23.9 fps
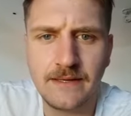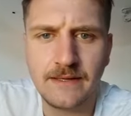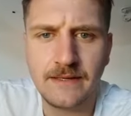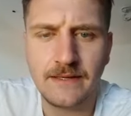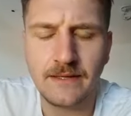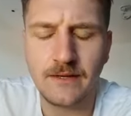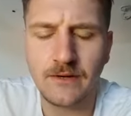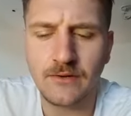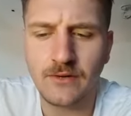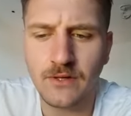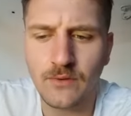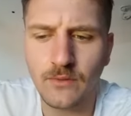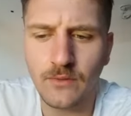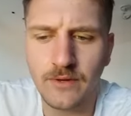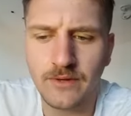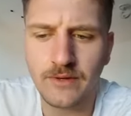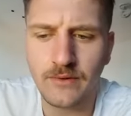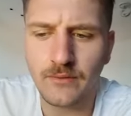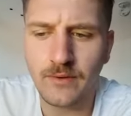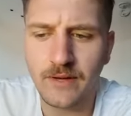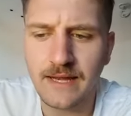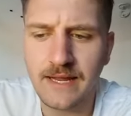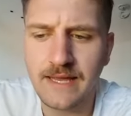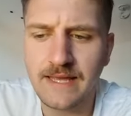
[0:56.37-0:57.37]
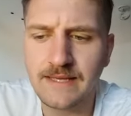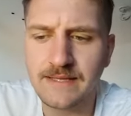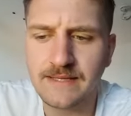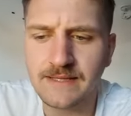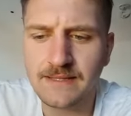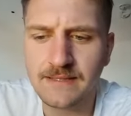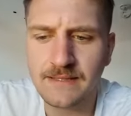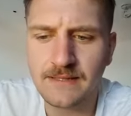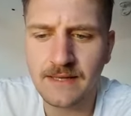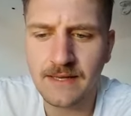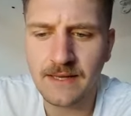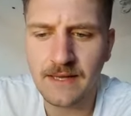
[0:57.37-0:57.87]
You know, you want a
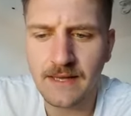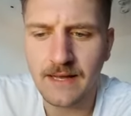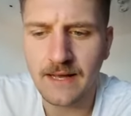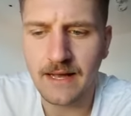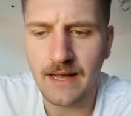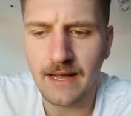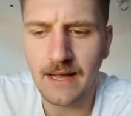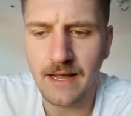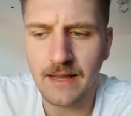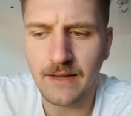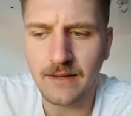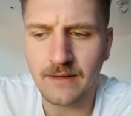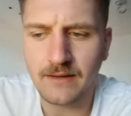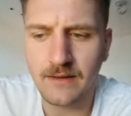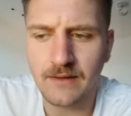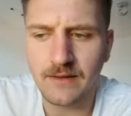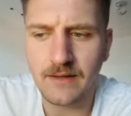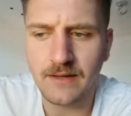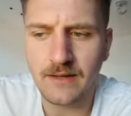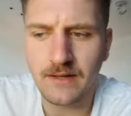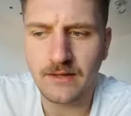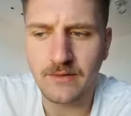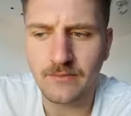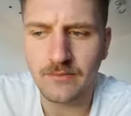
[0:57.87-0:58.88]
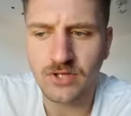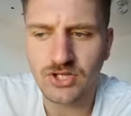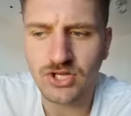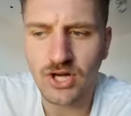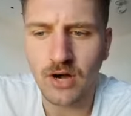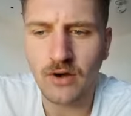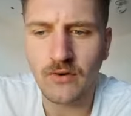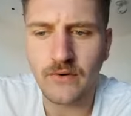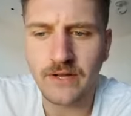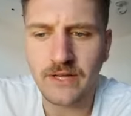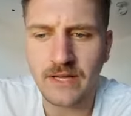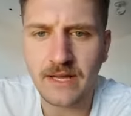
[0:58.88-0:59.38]
release. And in the
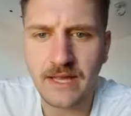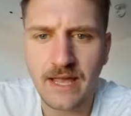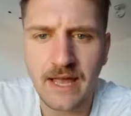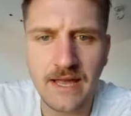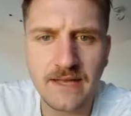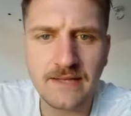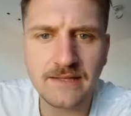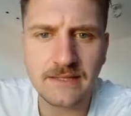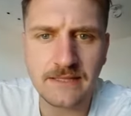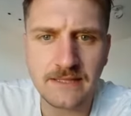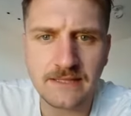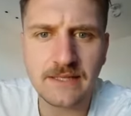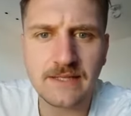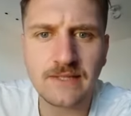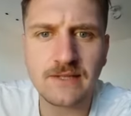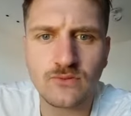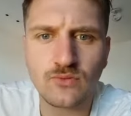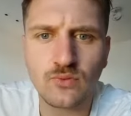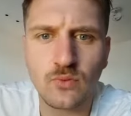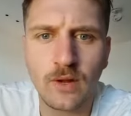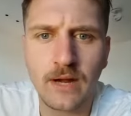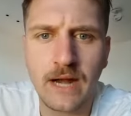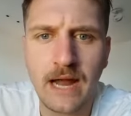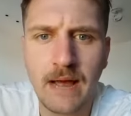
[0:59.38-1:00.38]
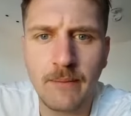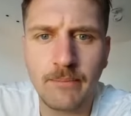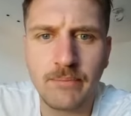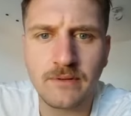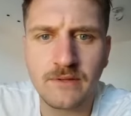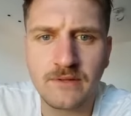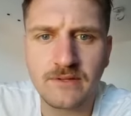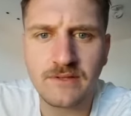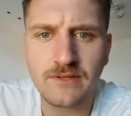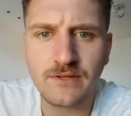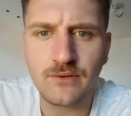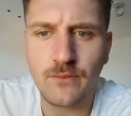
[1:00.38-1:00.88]
majority of cases, this is what happens.